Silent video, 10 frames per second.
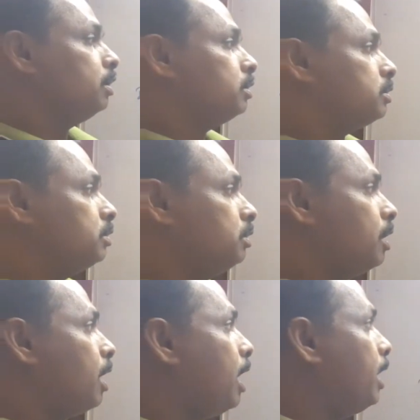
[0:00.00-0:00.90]
So,
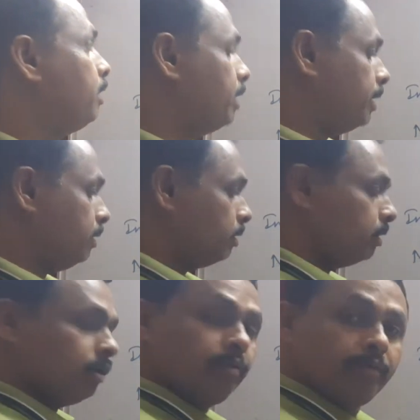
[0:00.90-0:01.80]
and then
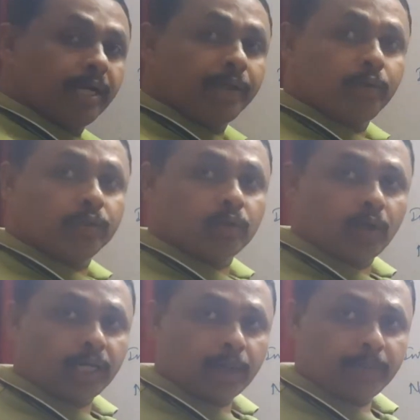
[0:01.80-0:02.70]
when you
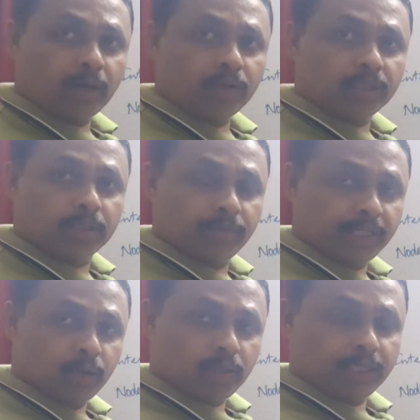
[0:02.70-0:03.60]
talk about, when
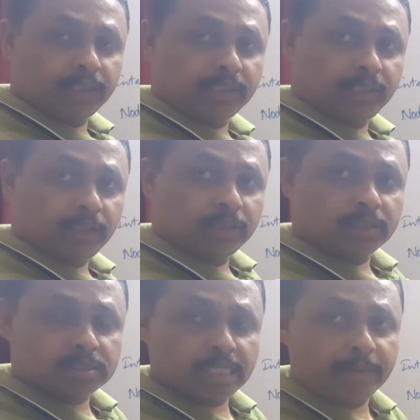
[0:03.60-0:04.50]
you look at the
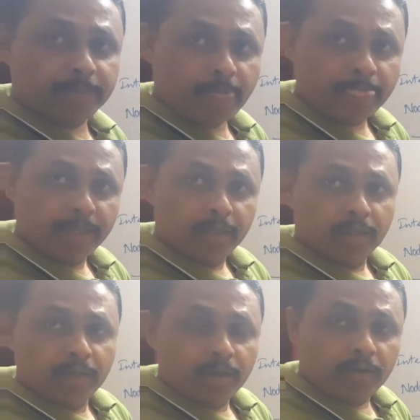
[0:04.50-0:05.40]
stem,
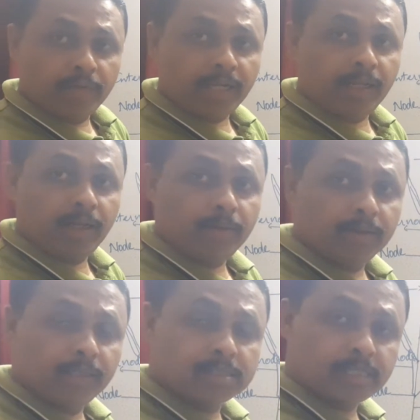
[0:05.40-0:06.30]
when
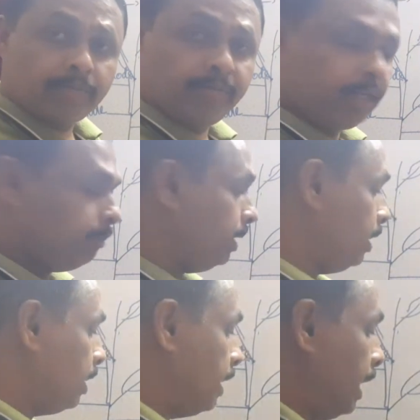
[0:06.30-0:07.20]
the stem will be in
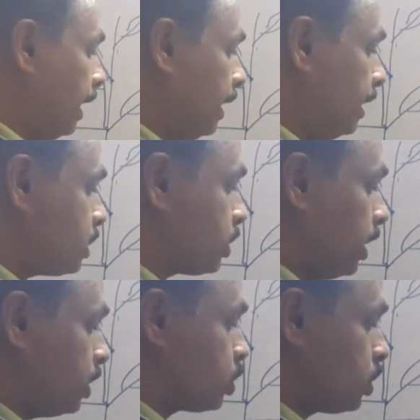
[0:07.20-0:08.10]
a younger
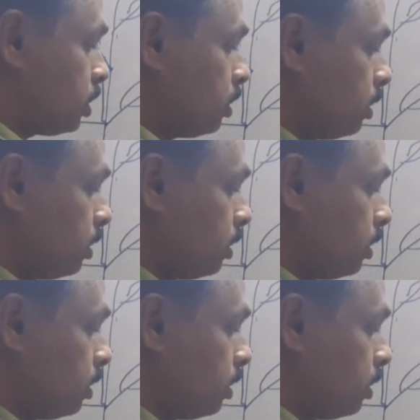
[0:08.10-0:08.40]
stage,